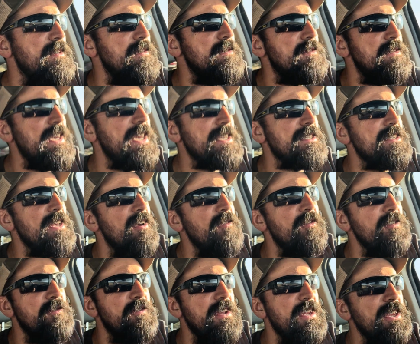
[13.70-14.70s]
take
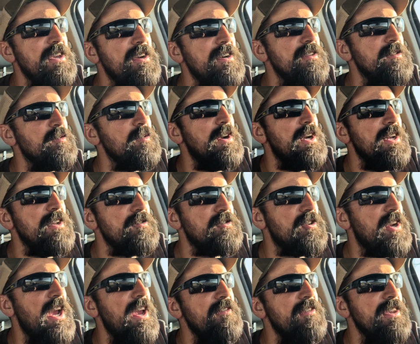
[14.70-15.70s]
selfie videos while
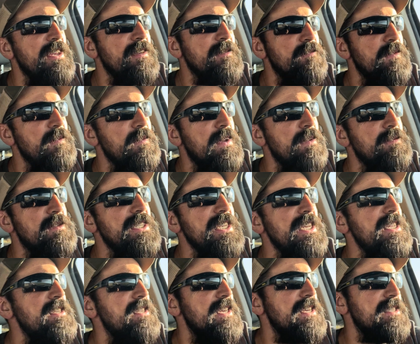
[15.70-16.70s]
driving
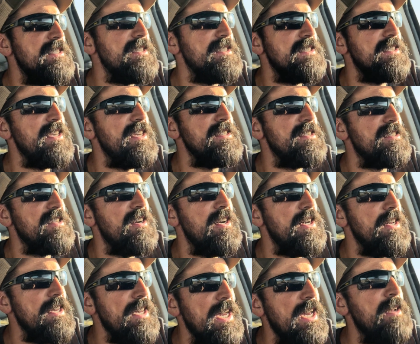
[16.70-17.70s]
obscene distances to
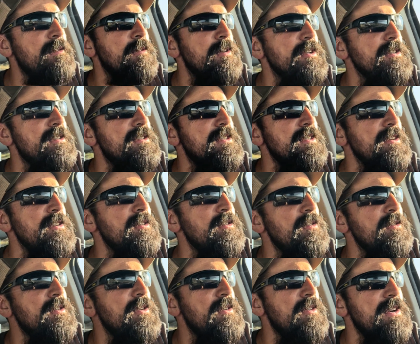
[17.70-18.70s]
haul animals to
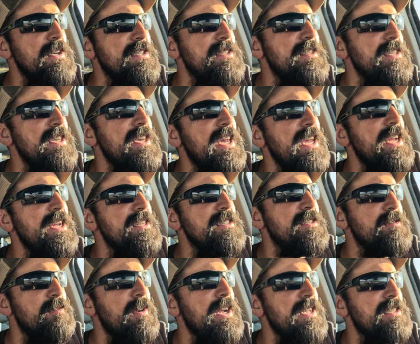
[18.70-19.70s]
USDA
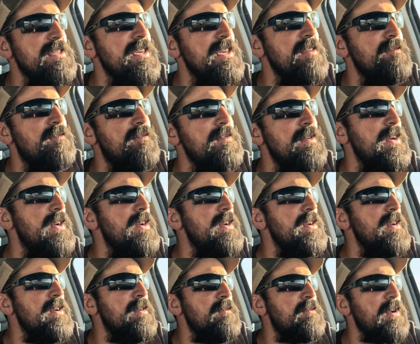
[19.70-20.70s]
inspected
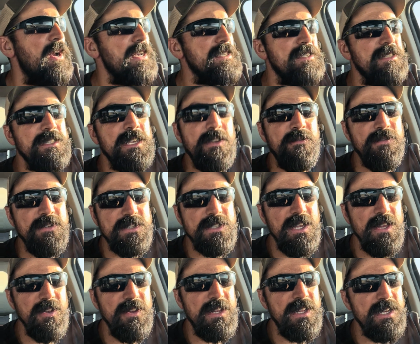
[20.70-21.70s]
processing
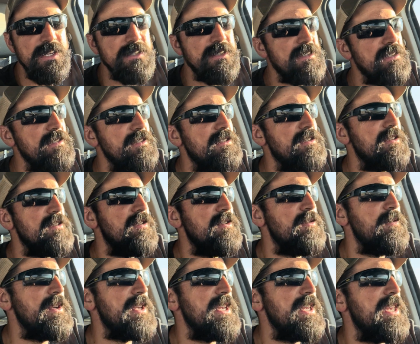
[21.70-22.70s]
facilities, and so
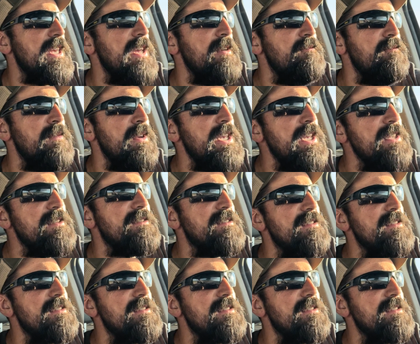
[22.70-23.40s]
we can get meat